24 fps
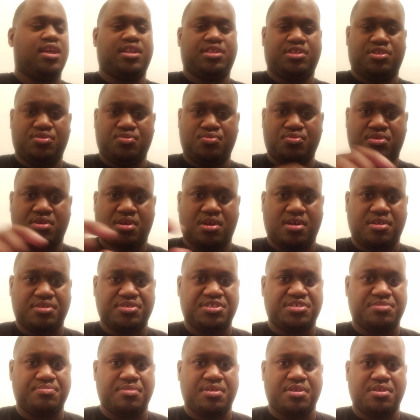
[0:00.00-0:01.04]
The new car
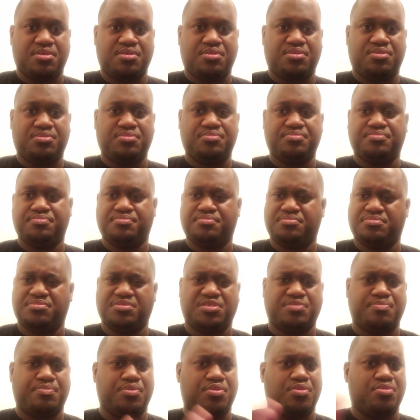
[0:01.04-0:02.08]
smell.
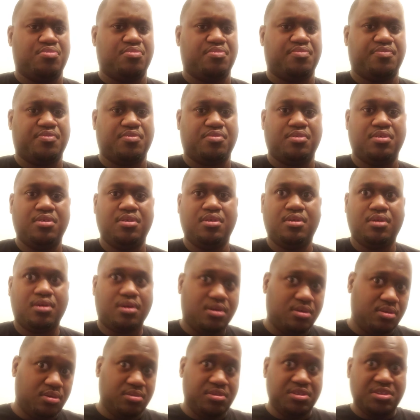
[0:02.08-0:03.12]
It's beautiful.
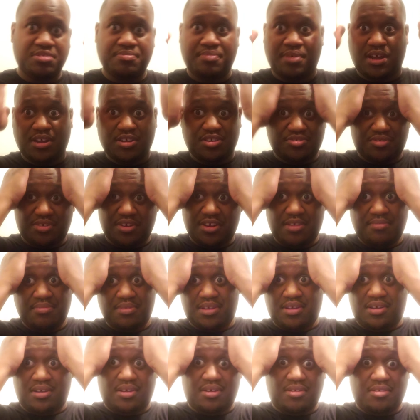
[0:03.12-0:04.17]
Oh, this is my dream
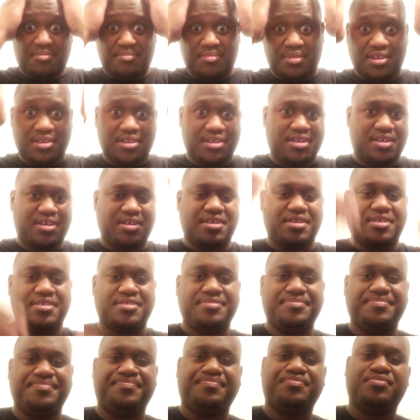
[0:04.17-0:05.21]
car. Oh my God.
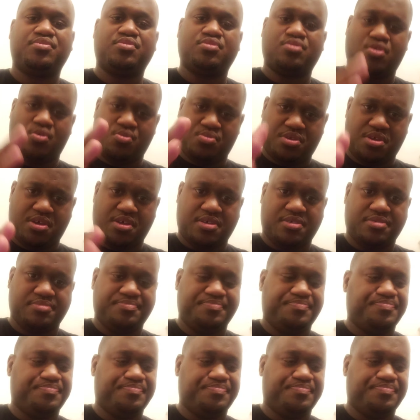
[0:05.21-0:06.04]
Okay.